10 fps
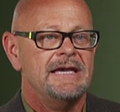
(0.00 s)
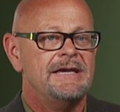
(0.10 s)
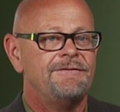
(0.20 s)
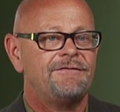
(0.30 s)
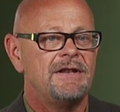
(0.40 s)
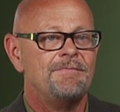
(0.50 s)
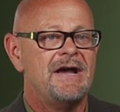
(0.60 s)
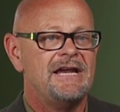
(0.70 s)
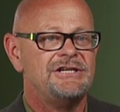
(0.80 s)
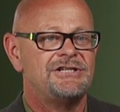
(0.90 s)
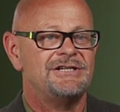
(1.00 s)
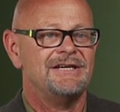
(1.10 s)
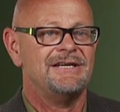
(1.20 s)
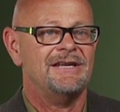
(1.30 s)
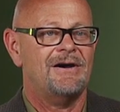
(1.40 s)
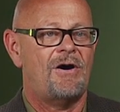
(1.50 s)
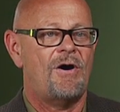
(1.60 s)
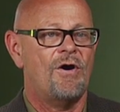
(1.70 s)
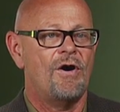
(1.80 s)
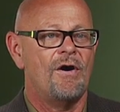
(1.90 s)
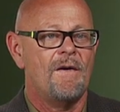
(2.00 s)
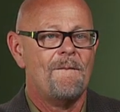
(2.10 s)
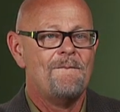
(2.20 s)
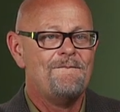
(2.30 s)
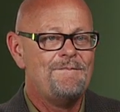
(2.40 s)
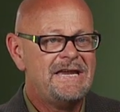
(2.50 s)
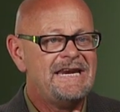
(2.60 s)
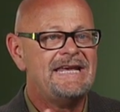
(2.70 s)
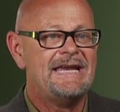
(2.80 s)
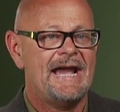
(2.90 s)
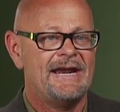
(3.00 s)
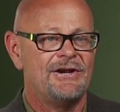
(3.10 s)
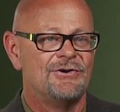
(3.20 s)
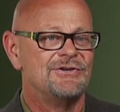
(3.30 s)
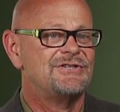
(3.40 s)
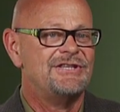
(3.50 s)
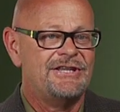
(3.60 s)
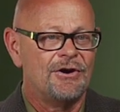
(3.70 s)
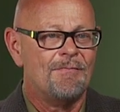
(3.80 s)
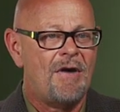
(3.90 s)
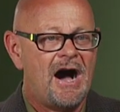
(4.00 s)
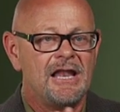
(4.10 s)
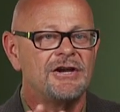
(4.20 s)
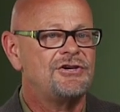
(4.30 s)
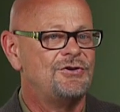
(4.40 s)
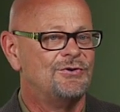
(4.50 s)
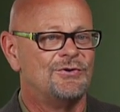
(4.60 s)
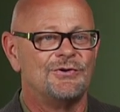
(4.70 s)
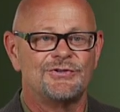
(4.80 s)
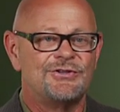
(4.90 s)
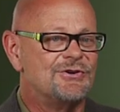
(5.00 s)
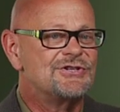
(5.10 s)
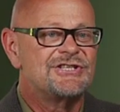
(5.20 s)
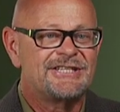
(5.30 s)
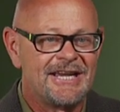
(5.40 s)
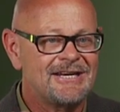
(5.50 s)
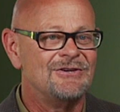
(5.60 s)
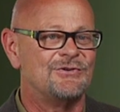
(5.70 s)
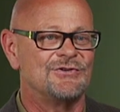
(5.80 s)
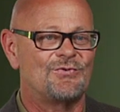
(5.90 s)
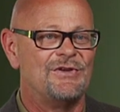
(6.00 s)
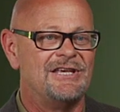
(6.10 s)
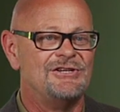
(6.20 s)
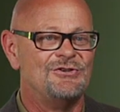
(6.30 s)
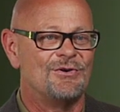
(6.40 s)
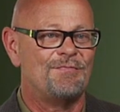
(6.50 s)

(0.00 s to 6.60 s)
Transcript: Inflammation are mediators, they're molecules, they're signals within your